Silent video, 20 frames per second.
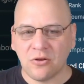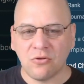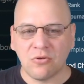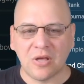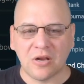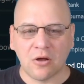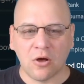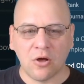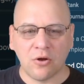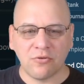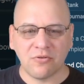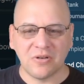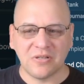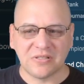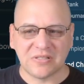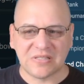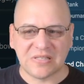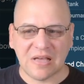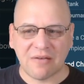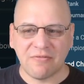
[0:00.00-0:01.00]
You get
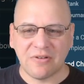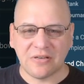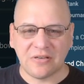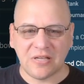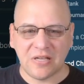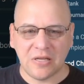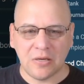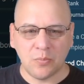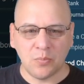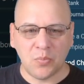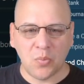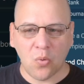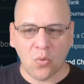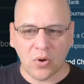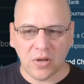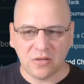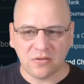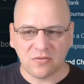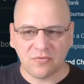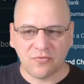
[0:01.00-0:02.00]
117
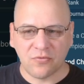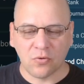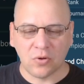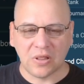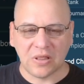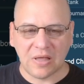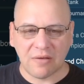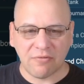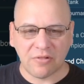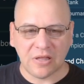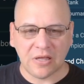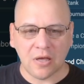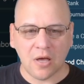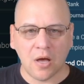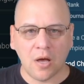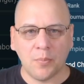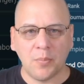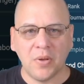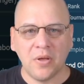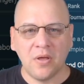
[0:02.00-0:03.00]
points for leveling
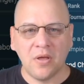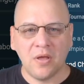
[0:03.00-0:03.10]
up